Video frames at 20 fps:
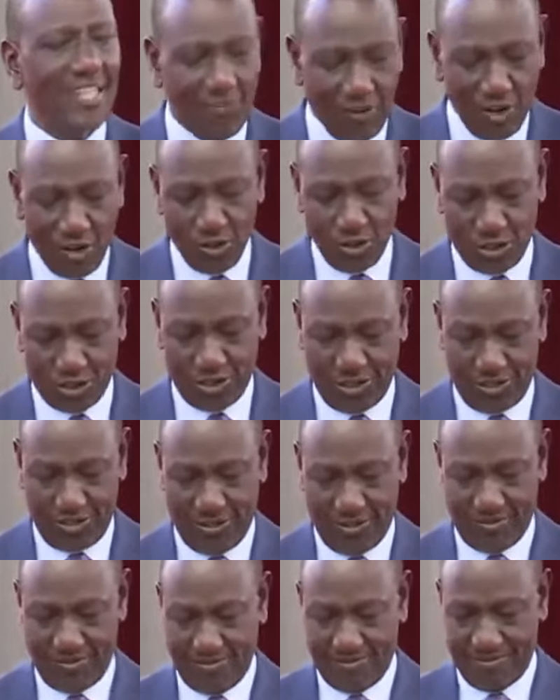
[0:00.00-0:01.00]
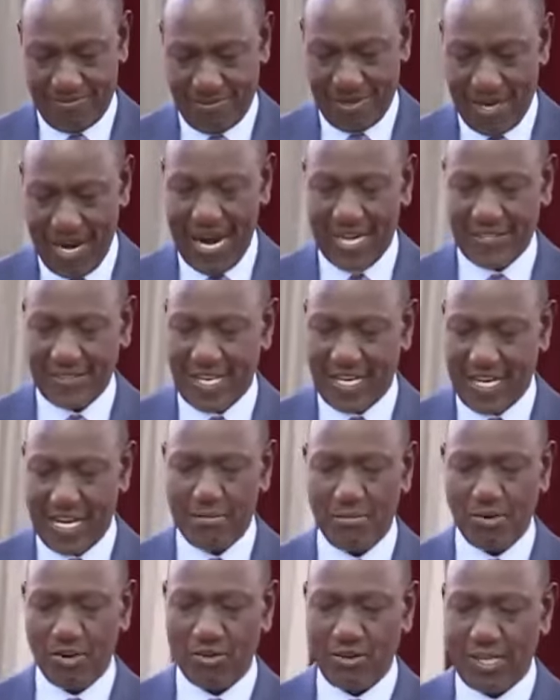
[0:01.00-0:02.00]
Devolution has
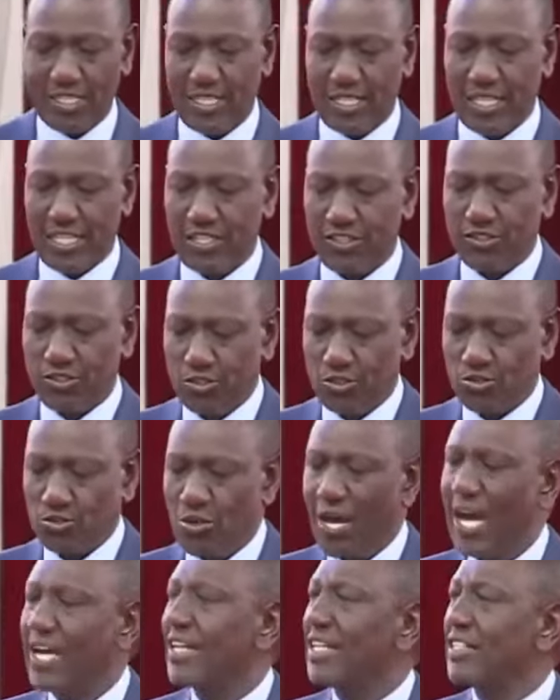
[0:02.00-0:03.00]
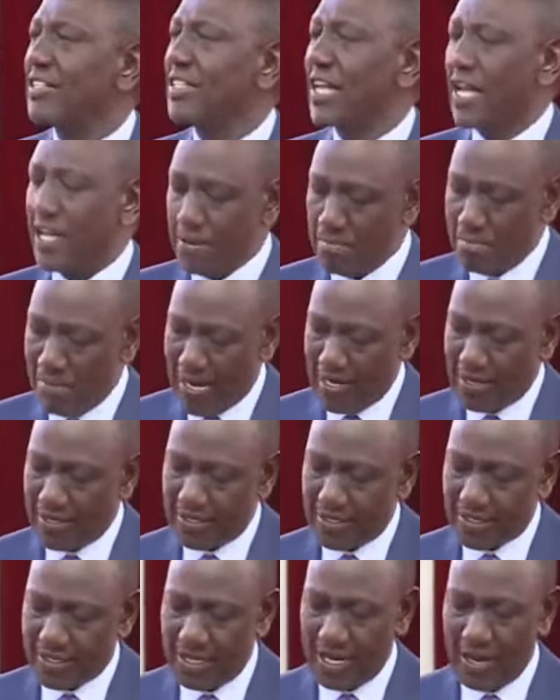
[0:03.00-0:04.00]
enabled Uasin Gishu to harness the
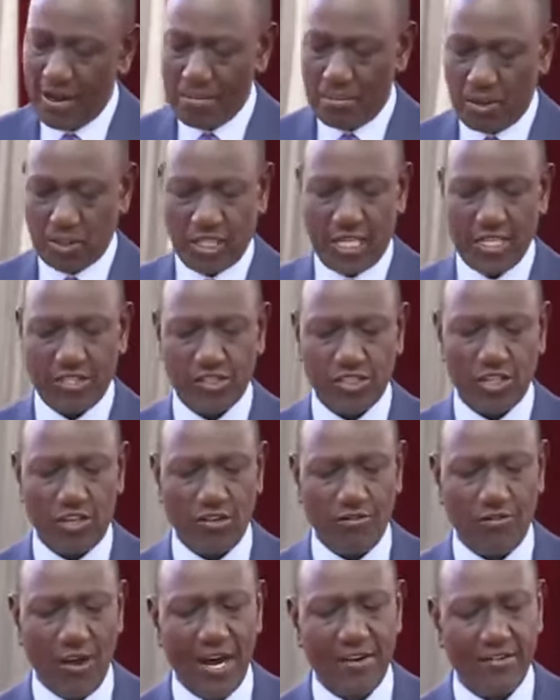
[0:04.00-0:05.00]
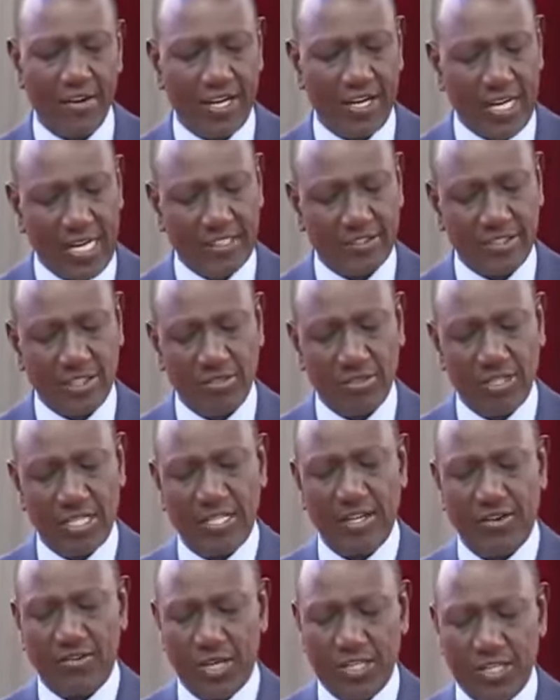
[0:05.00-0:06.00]
immense potential of
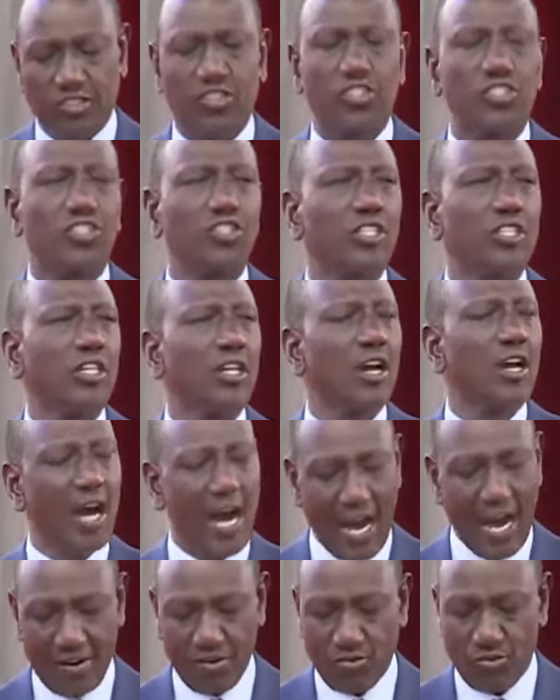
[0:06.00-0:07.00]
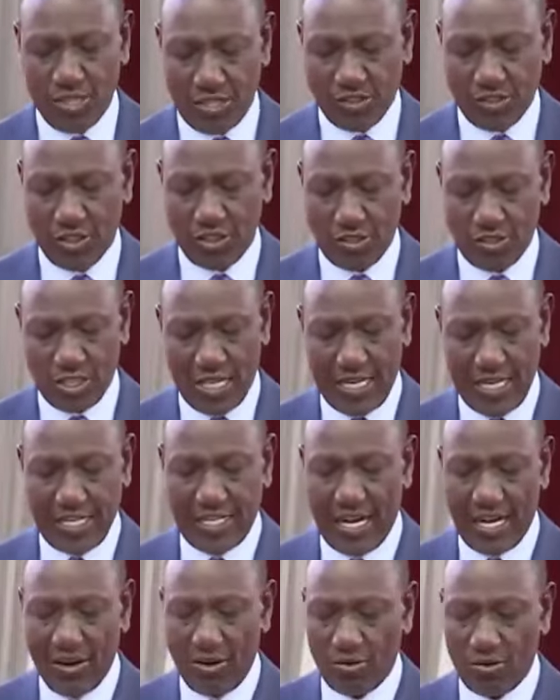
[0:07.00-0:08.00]
agriculturally rich and
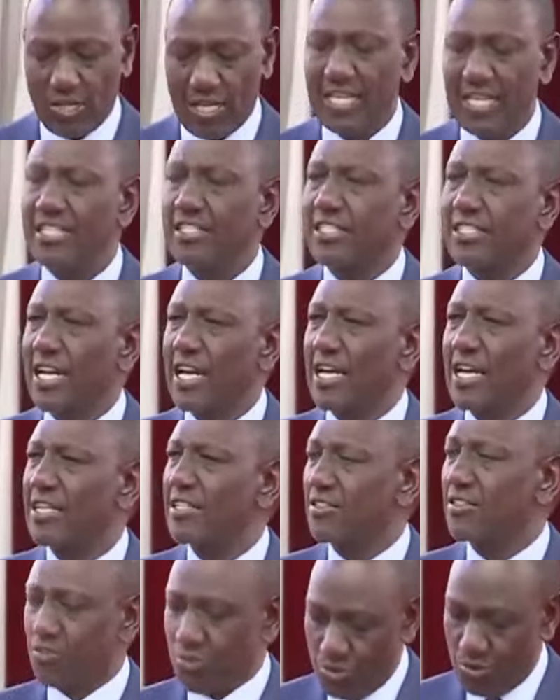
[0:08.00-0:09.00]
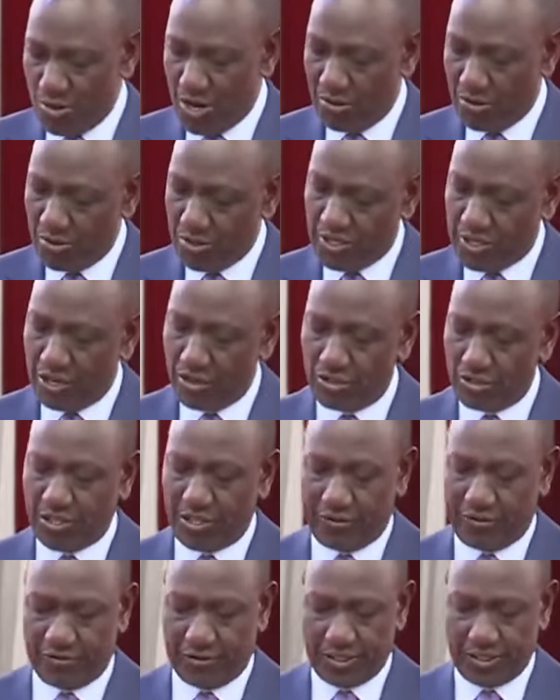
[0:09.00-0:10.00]
resource-endowed hinterland throughout the
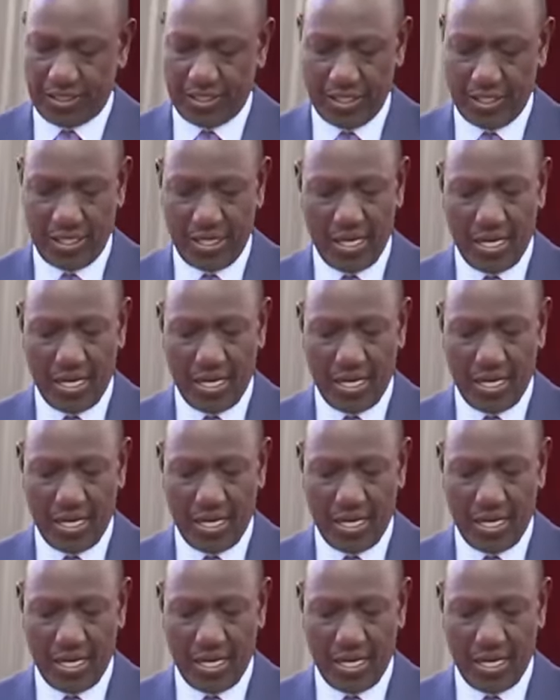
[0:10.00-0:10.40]
North Rift